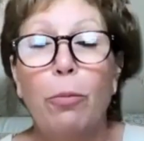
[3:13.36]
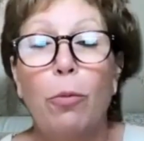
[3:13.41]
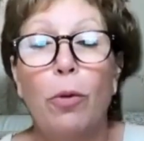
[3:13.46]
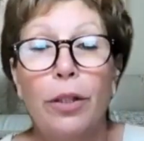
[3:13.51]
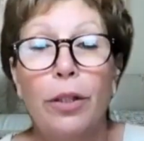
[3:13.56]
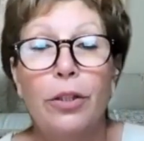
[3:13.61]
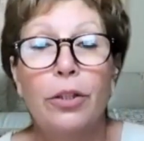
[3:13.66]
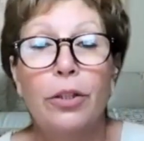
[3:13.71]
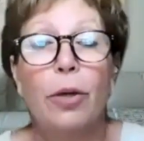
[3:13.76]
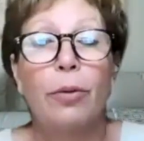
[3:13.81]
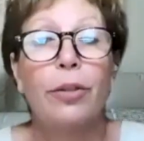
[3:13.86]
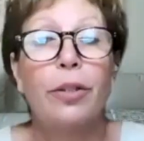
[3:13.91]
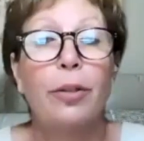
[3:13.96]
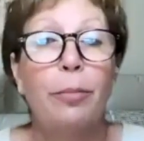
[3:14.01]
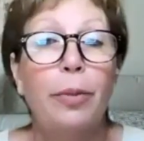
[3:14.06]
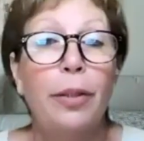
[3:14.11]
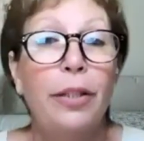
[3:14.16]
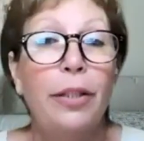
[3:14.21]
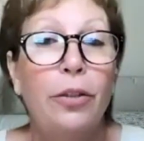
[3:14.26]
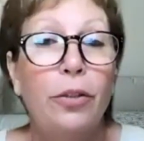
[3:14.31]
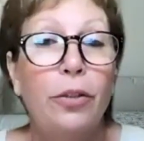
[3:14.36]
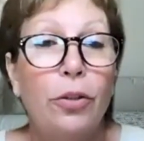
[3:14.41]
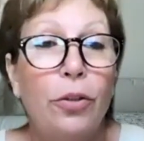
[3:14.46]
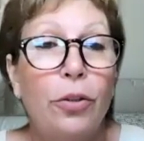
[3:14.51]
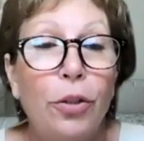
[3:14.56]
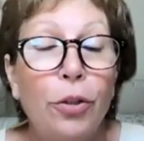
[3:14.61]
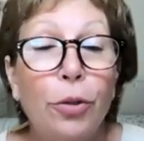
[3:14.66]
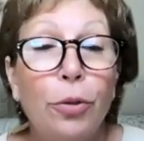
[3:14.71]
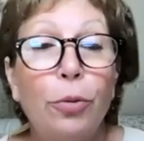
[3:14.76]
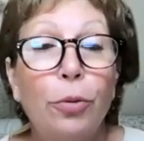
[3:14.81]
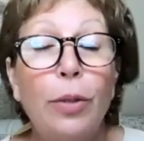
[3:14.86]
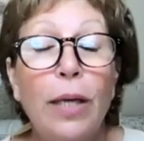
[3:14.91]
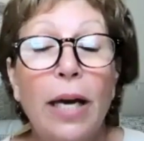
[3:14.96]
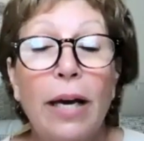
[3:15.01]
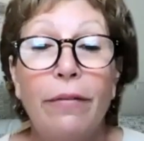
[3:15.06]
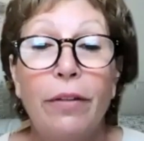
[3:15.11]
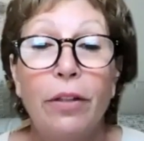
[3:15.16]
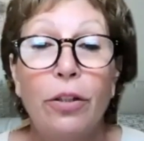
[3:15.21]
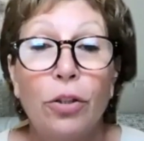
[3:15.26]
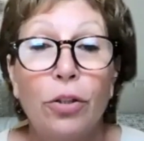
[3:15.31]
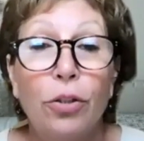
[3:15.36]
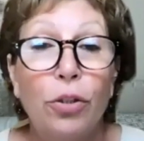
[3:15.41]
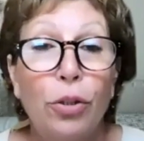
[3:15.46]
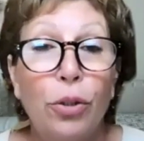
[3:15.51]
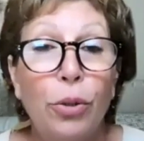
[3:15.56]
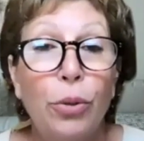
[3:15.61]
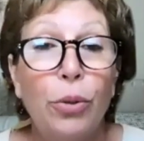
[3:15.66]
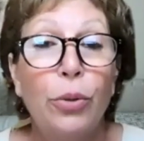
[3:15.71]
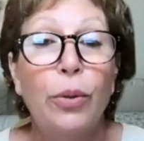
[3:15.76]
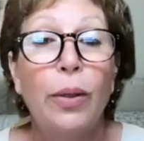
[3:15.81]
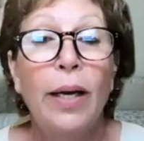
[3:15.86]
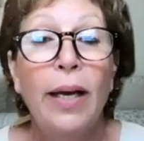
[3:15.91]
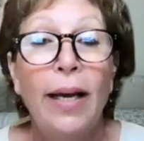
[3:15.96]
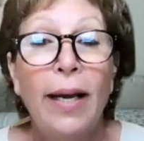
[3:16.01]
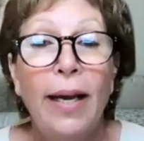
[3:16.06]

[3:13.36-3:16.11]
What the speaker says: is going to be you having to do